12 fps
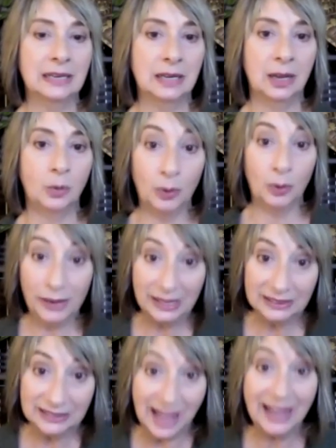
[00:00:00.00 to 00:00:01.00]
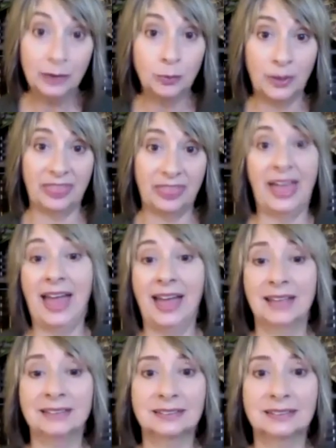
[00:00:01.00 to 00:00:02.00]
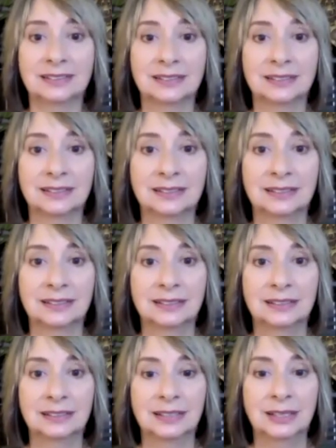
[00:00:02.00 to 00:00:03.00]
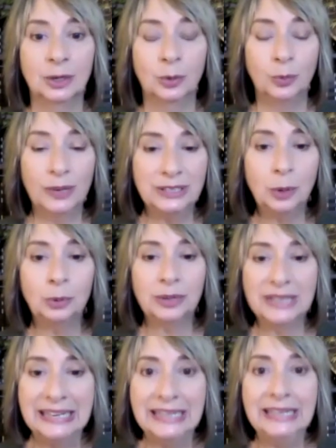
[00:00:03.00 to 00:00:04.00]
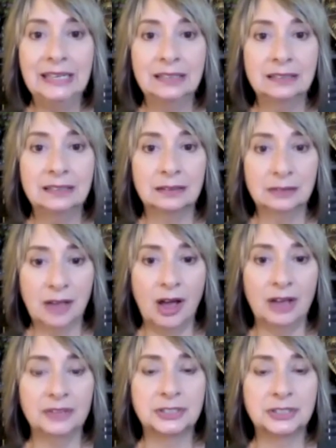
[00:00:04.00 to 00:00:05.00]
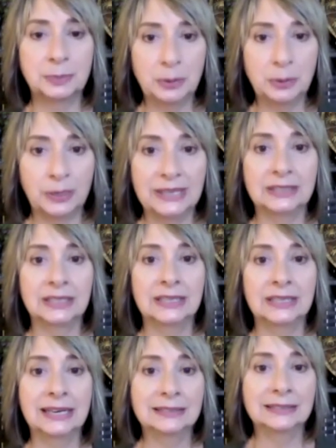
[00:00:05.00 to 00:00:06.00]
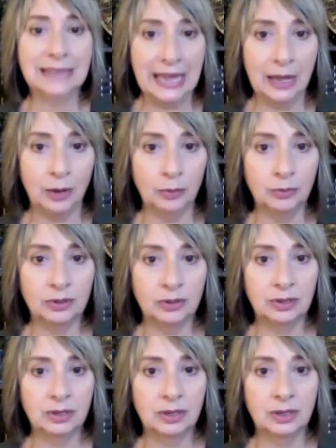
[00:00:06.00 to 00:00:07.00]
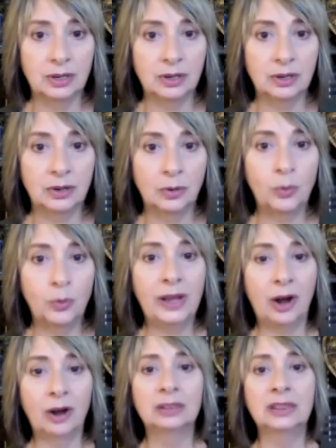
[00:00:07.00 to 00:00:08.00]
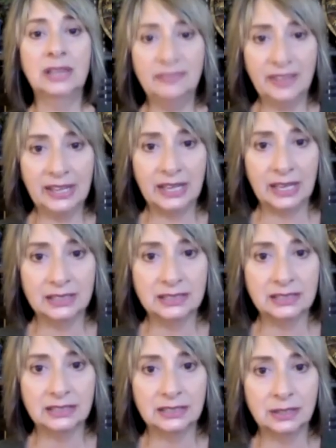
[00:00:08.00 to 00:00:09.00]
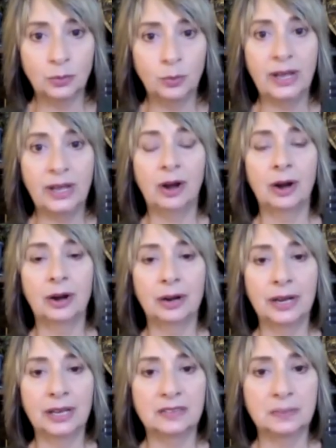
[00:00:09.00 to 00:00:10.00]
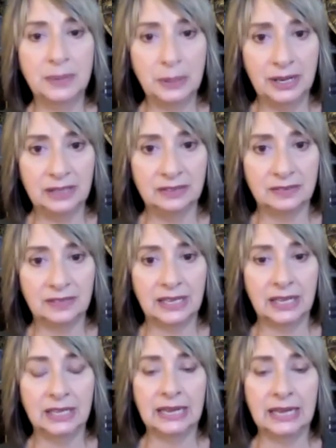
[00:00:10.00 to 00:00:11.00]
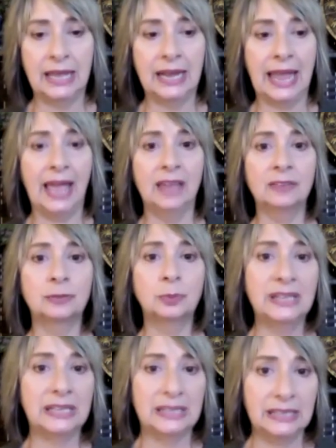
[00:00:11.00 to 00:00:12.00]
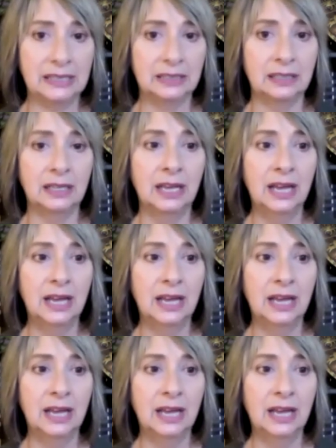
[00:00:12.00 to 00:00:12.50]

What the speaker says: when we align with that, we don't need laws to be written down. We are living it. We are experiencing it. And as we heal